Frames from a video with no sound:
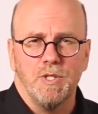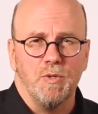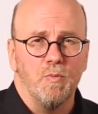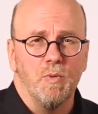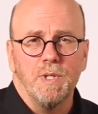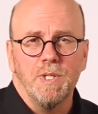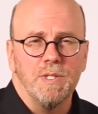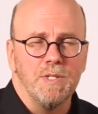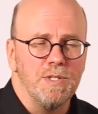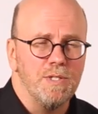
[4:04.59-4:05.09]
You
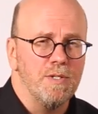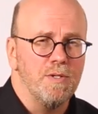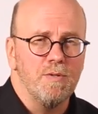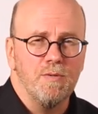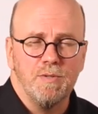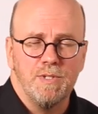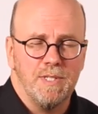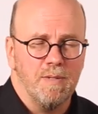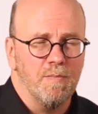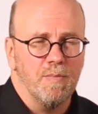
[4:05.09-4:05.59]
wouldn't
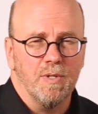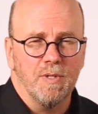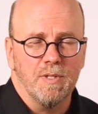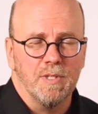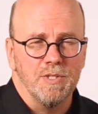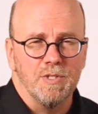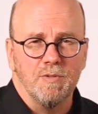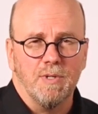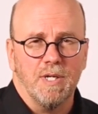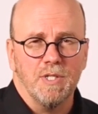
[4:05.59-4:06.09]
do timber
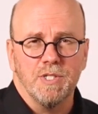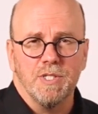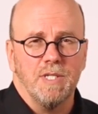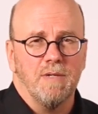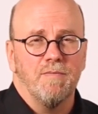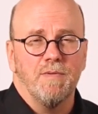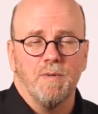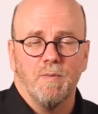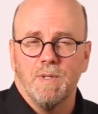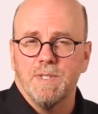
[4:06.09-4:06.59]
construction
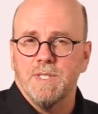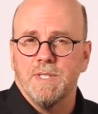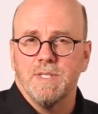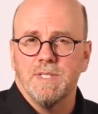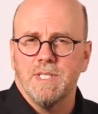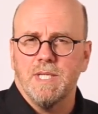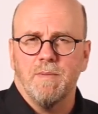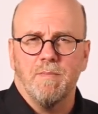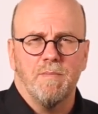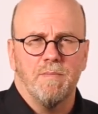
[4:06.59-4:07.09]
if there wasn't
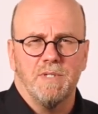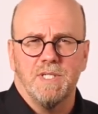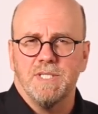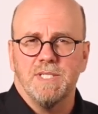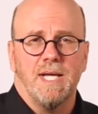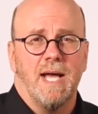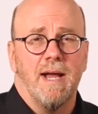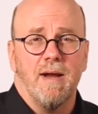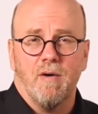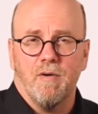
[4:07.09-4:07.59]
some
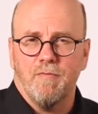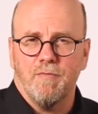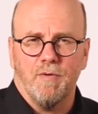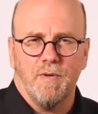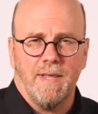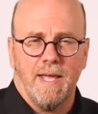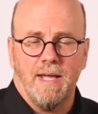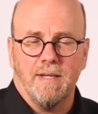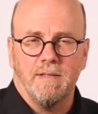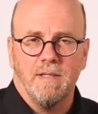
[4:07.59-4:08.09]
desire for
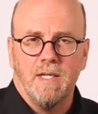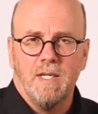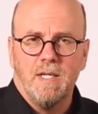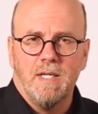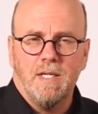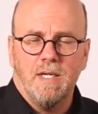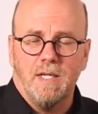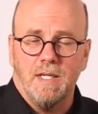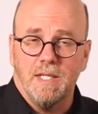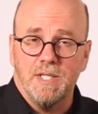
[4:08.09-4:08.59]
that
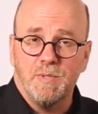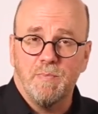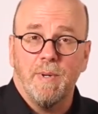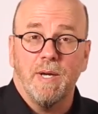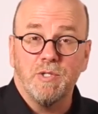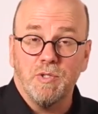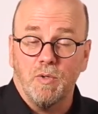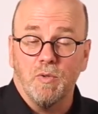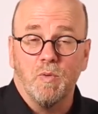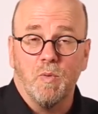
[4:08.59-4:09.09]
uh,
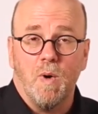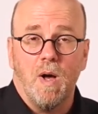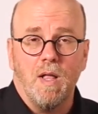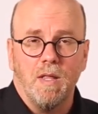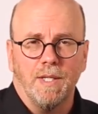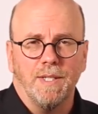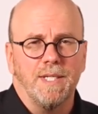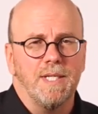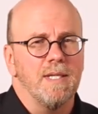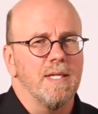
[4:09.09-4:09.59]
special
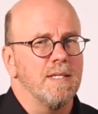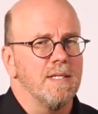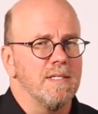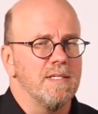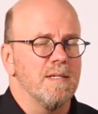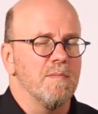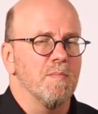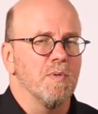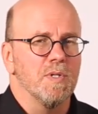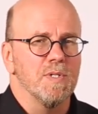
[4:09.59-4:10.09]
quality that the
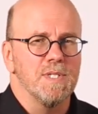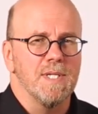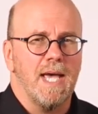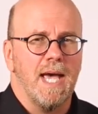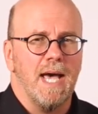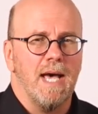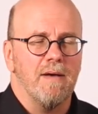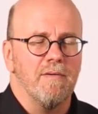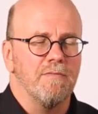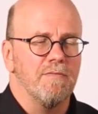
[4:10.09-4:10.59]
timbers
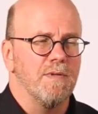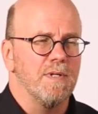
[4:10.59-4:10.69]
have.